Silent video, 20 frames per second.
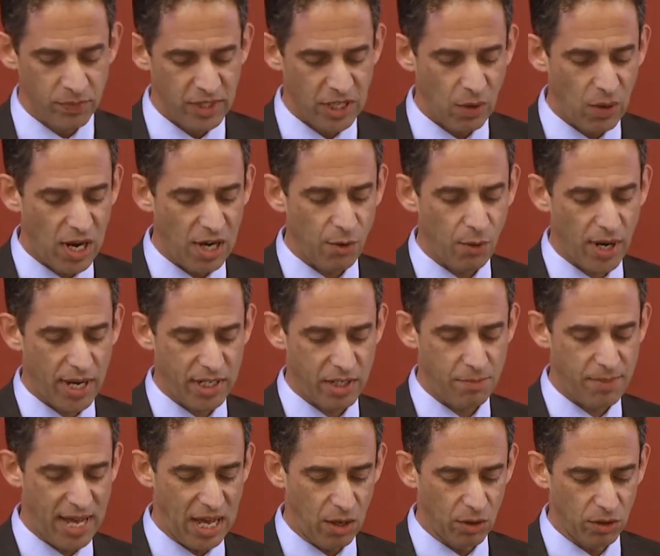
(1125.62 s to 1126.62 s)
Now, I write
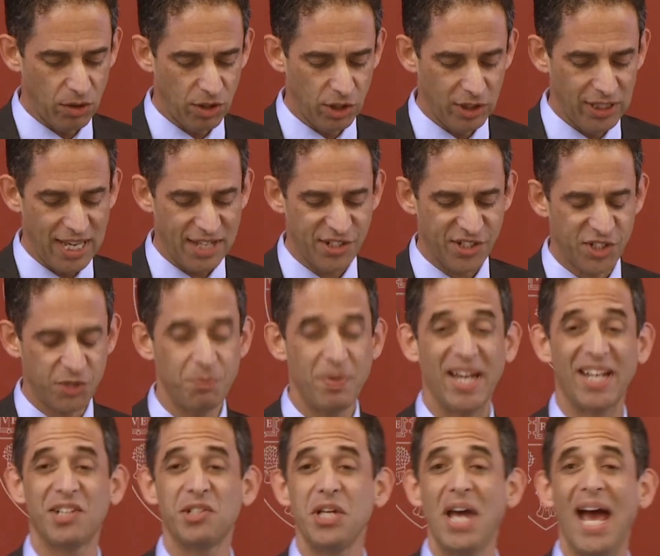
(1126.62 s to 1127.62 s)
about the less
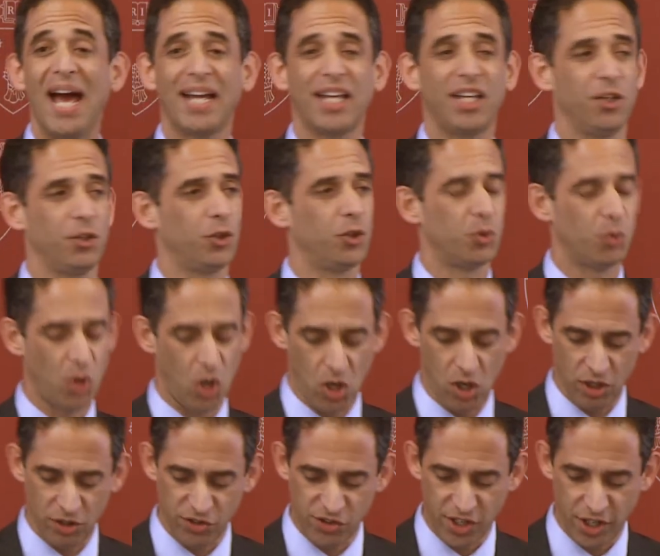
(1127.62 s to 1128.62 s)
spectacular
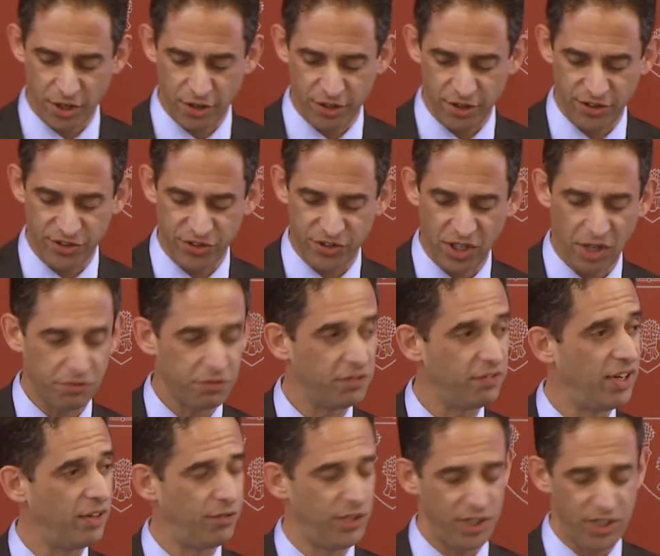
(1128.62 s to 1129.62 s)
wrongs that are the stuff
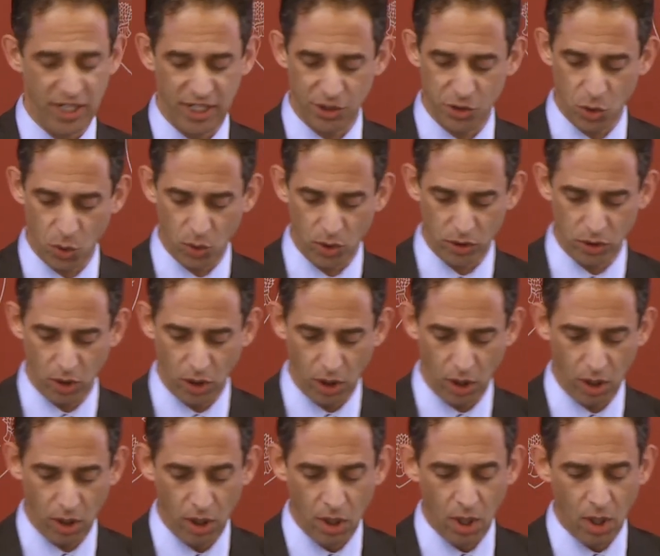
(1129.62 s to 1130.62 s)
of everyday tort
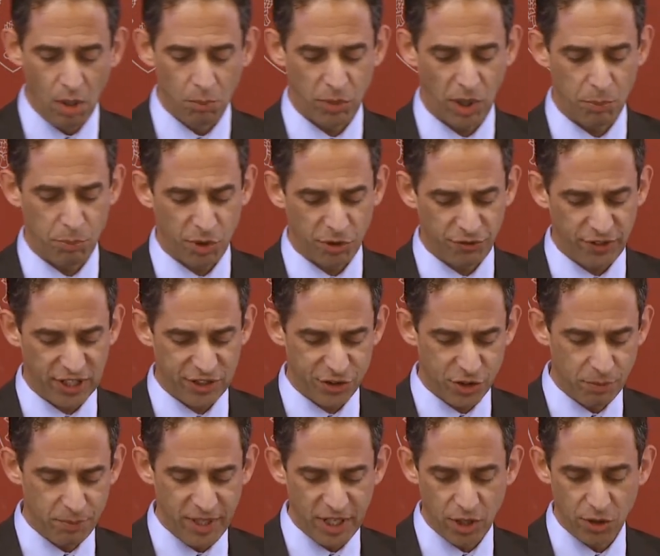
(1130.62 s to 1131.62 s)
law, but
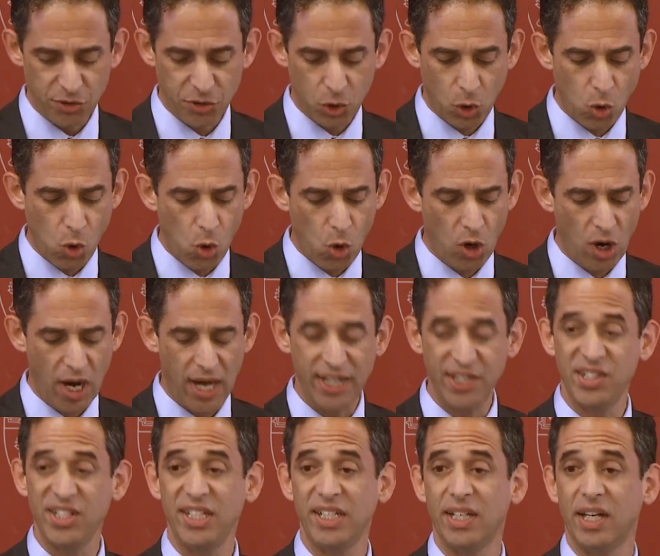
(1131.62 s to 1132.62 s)
Professor Minow's core
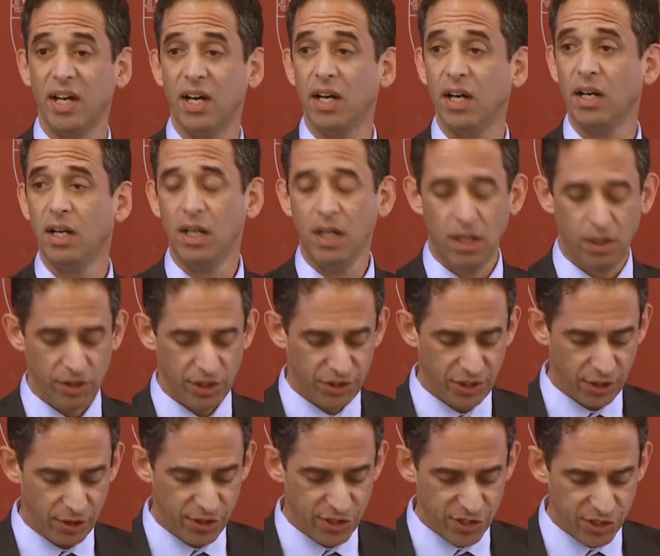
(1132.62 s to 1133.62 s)
idea
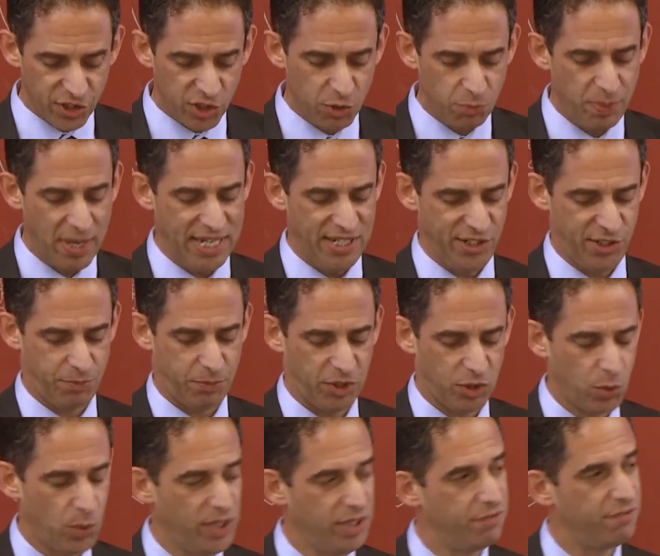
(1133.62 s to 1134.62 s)
that there is a space
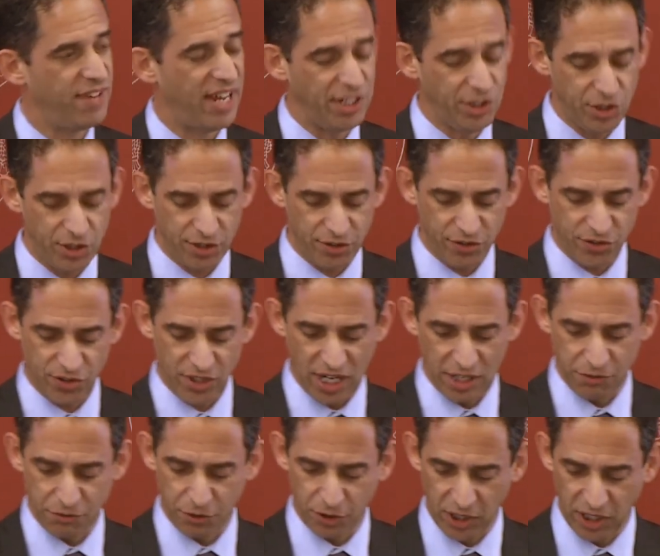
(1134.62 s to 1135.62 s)
between vengeance
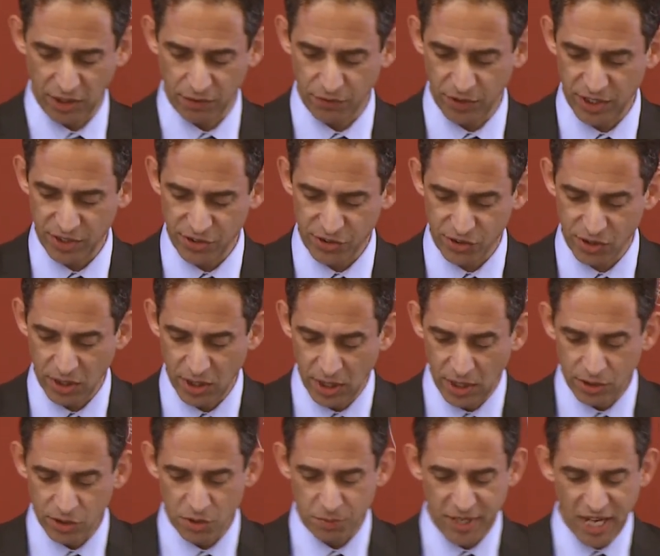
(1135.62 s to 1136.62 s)
and forgiveness
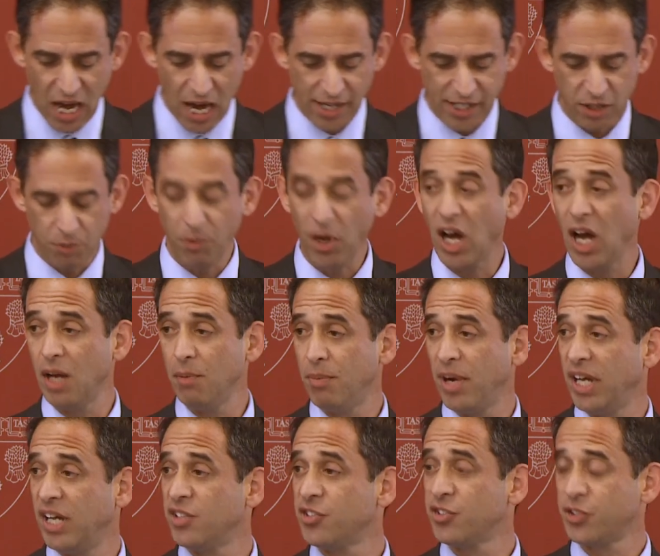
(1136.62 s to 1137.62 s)
to be occupied
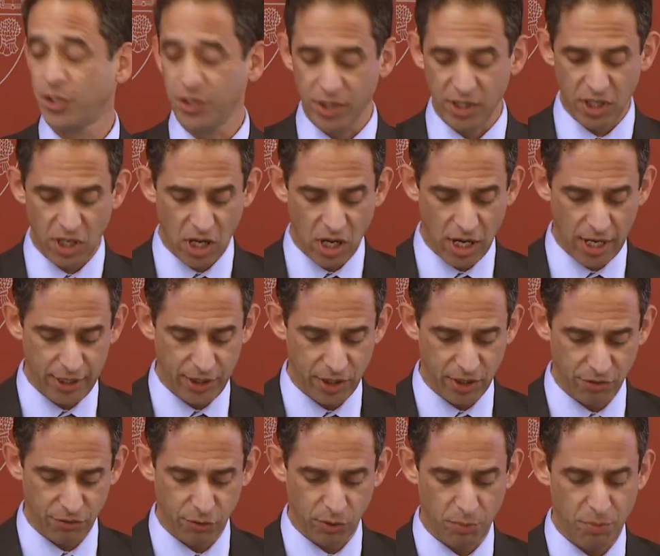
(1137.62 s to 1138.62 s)
by a certain
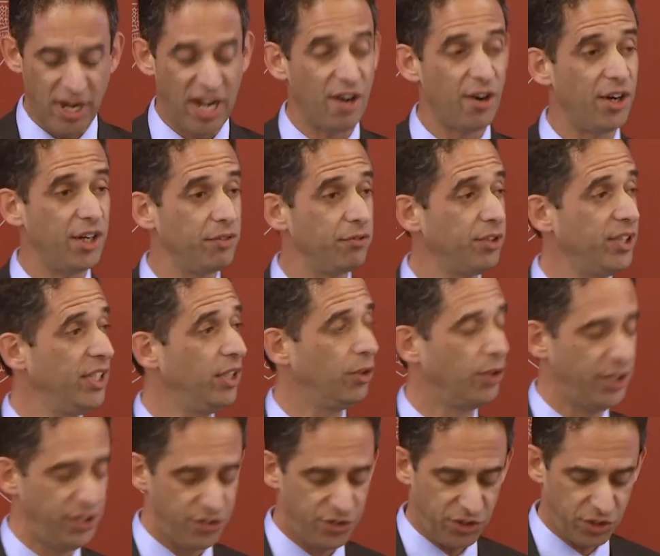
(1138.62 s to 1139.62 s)
kind of reparative
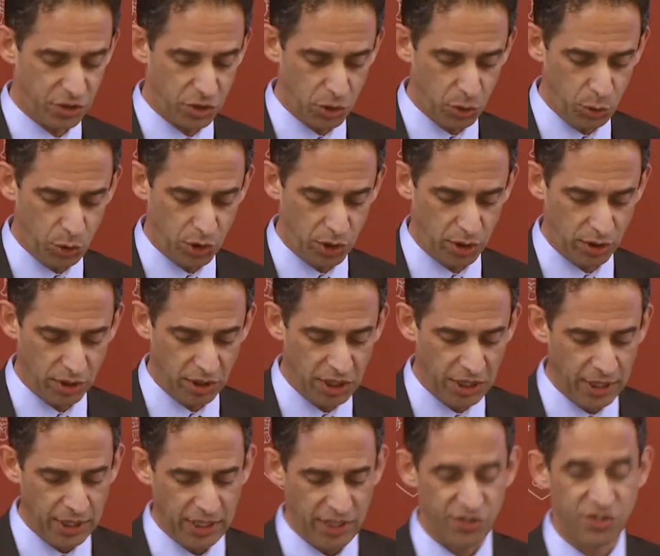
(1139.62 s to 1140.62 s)
legal institution
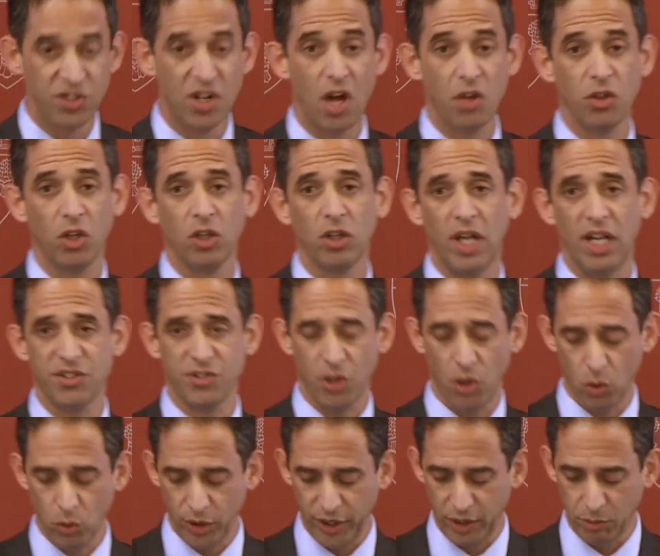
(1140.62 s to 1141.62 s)
is nonetheless
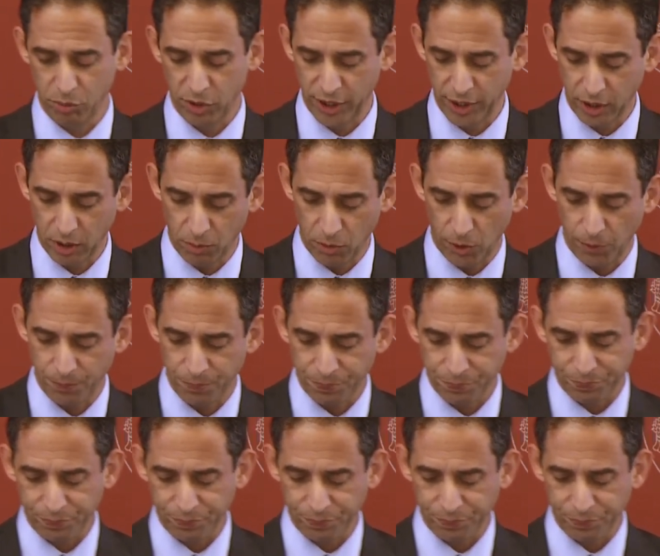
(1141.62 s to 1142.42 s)
wholly applicable.